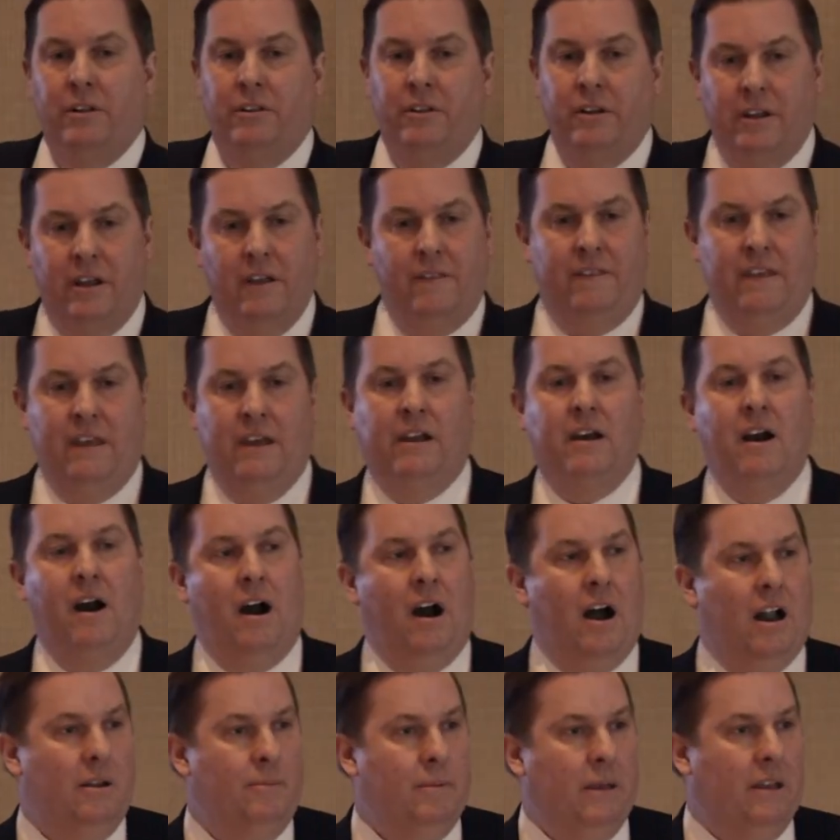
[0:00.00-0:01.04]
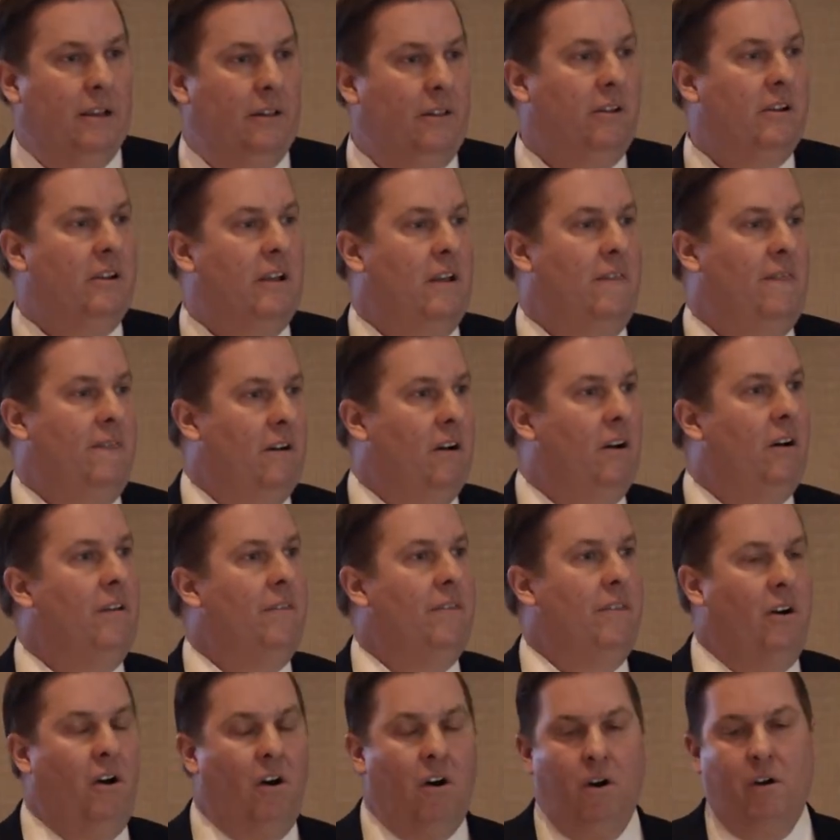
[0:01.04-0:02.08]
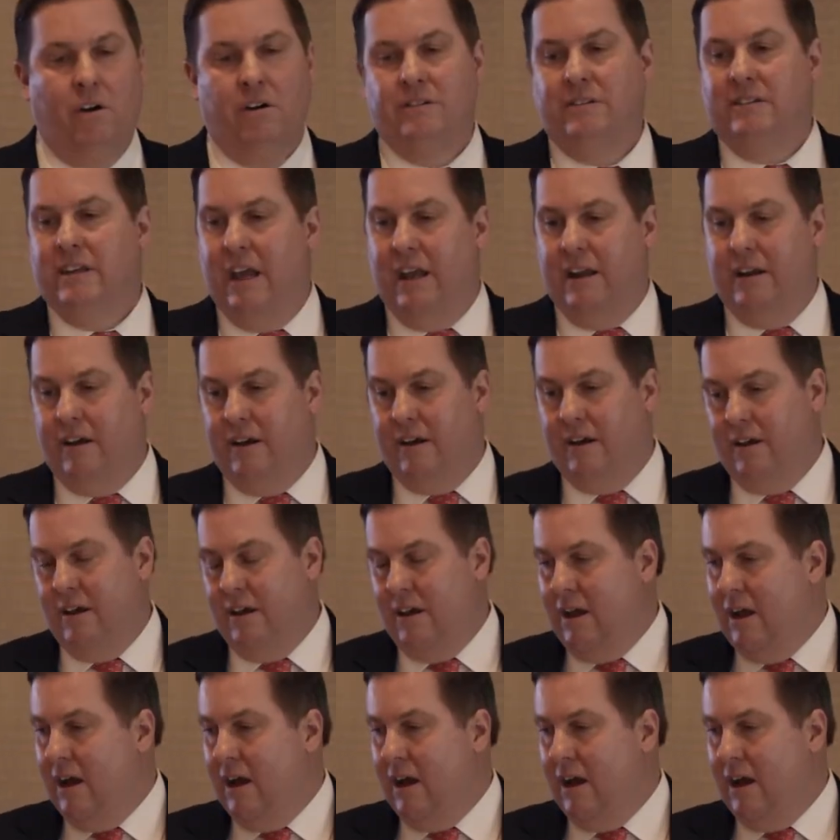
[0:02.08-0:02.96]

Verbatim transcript: look at the economy and look at the, the hard data.